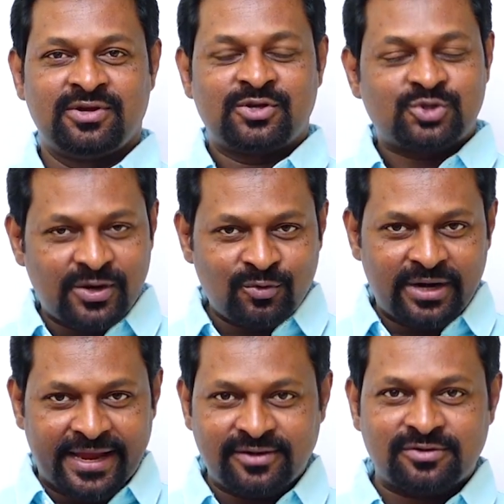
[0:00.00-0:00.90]
So I would
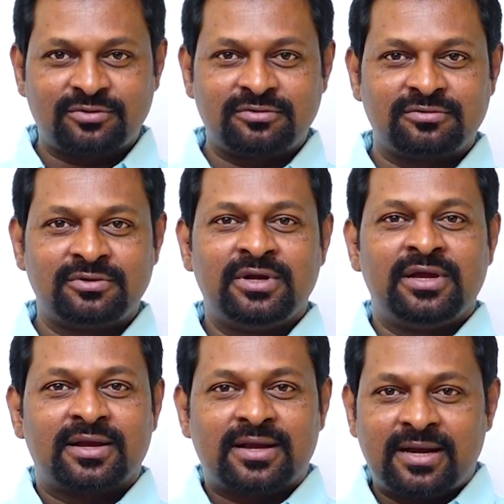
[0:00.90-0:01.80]
like to
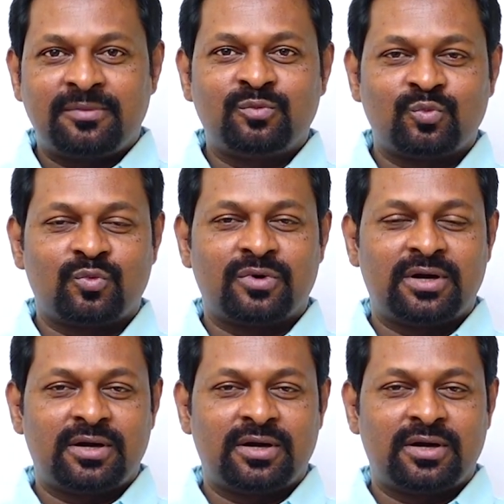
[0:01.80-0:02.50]
come